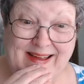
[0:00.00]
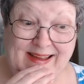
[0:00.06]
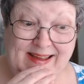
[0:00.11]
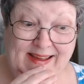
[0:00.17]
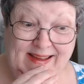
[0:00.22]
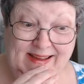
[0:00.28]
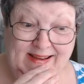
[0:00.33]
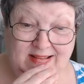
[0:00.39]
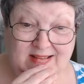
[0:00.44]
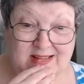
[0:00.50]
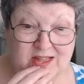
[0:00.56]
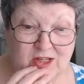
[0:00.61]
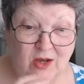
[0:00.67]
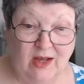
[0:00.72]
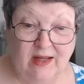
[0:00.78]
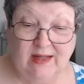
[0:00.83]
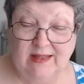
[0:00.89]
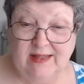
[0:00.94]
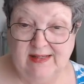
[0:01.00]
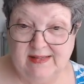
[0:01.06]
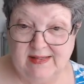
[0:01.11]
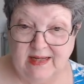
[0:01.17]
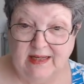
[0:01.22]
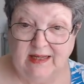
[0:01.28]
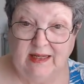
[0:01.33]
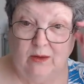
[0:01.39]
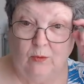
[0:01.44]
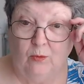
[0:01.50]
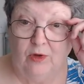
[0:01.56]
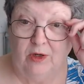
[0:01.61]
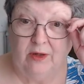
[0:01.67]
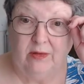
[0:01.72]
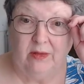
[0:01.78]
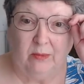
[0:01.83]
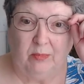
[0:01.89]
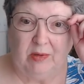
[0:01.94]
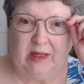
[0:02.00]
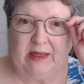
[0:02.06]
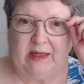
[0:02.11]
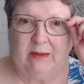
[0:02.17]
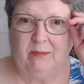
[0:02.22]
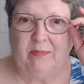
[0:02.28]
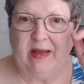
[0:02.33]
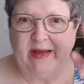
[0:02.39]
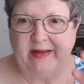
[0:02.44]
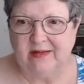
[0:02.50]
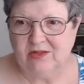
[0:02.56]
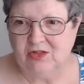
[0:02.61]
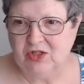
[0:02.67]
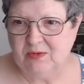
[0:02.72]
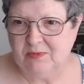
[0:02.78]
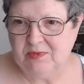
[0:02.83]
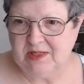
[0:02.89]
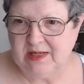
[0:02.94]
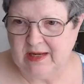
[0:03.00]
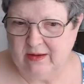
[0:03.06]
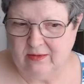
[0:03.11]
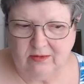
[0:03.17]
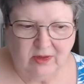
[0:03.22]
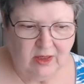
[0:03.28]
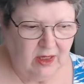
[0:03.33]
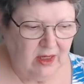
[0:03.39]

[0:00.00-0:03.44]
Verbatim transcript: And so at least I can get one of the blanket bags shipped out.